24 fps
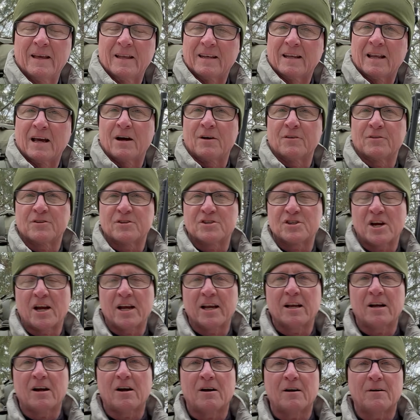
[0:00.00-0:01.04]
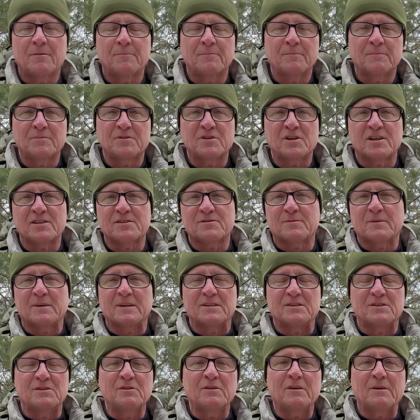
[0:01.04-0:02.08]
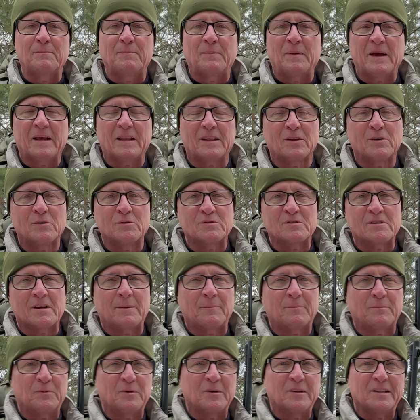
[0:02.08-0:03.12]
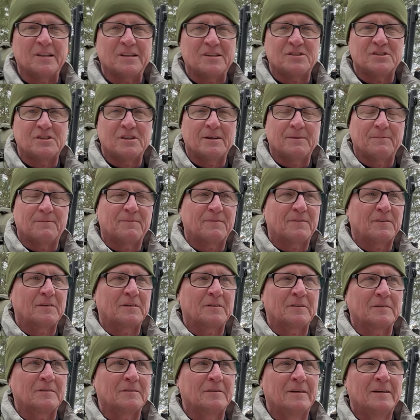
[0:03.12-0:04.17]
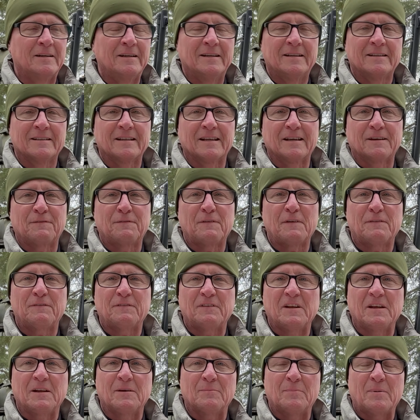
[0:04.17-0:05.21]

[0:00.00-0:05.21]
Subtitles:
Now the Chi-Com chest rigs, you can pick those up really cheap for like 15